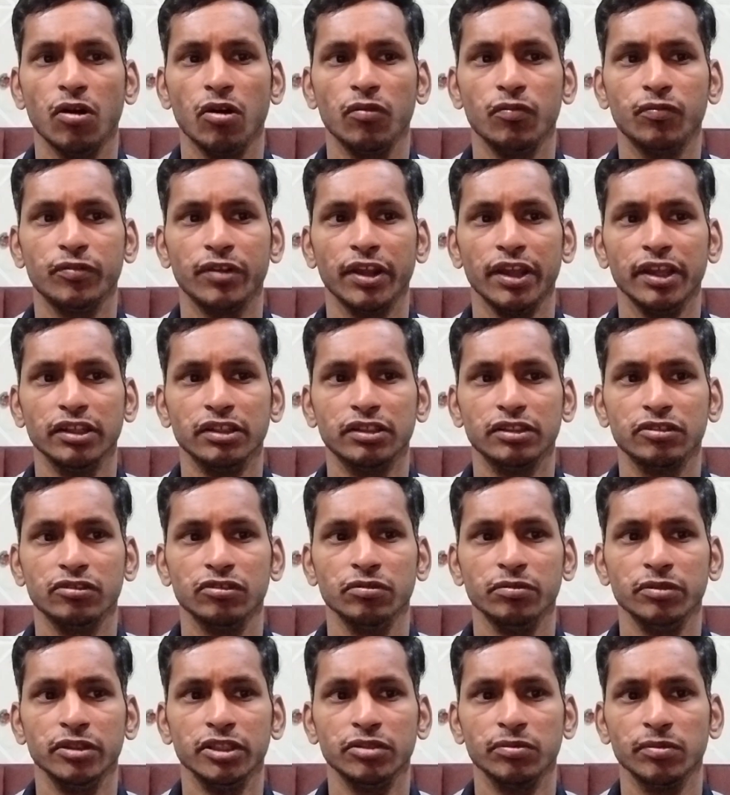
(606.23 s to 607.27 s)
of test
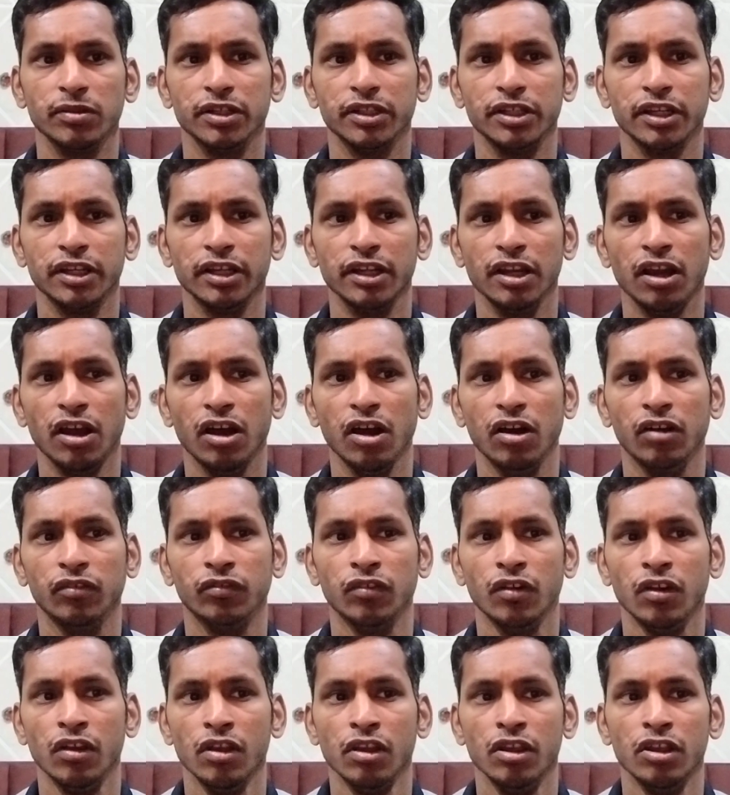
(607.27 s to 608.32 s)
to be split in a
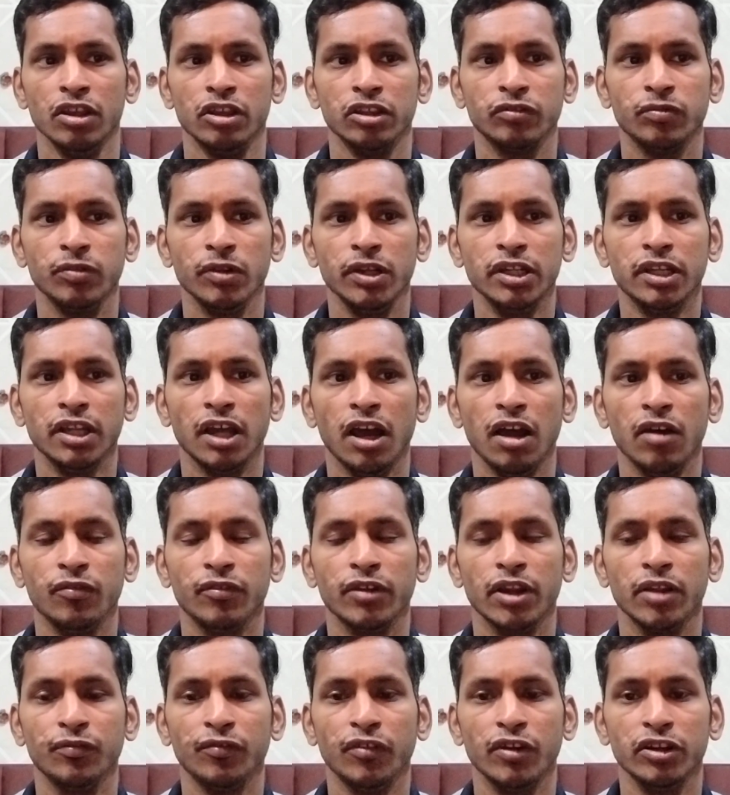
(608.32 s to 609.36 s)
half. Split half
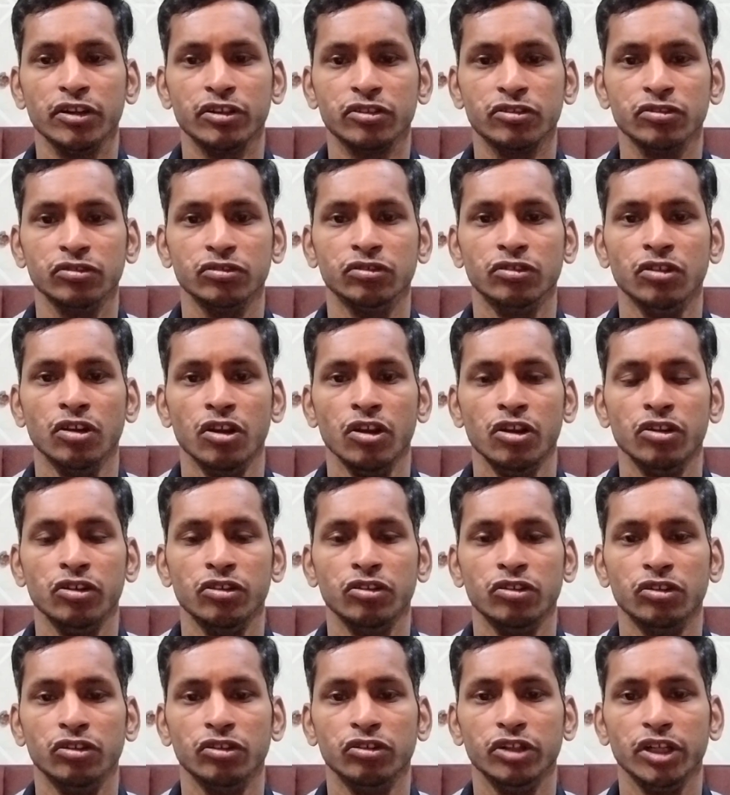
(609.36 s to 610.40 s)
refers to
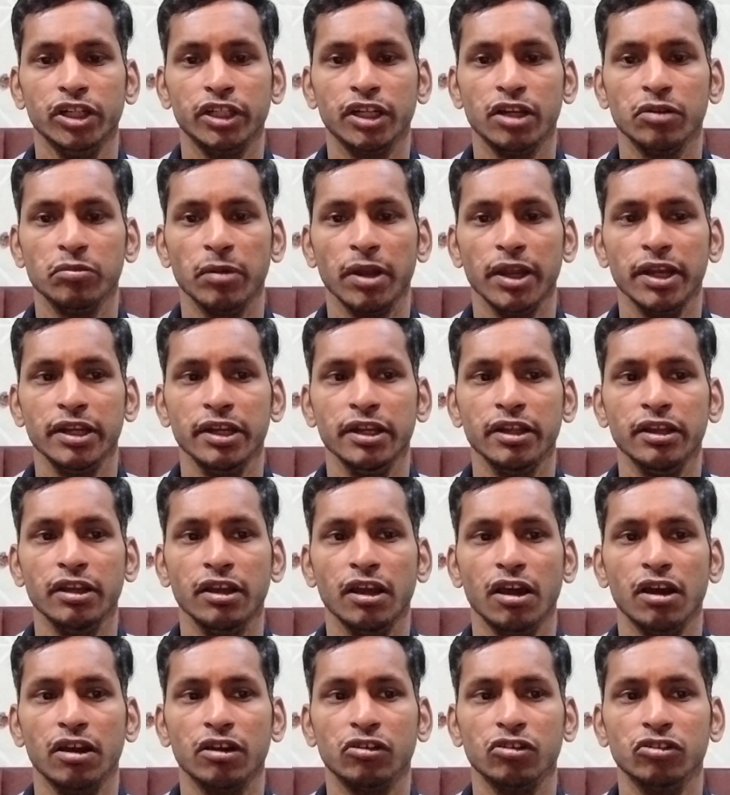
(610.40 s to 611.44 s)
determining
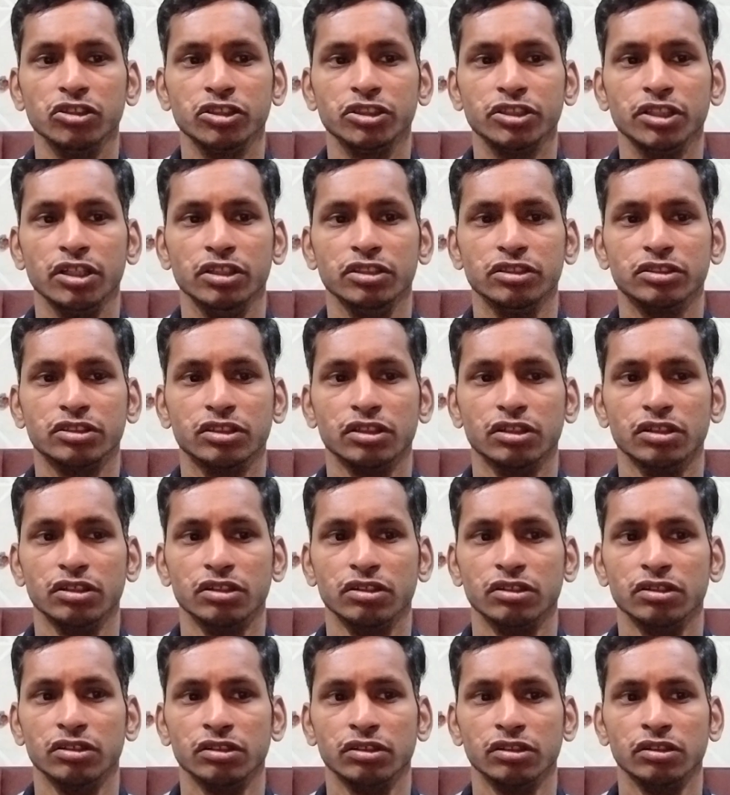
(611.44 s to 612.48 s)
questions and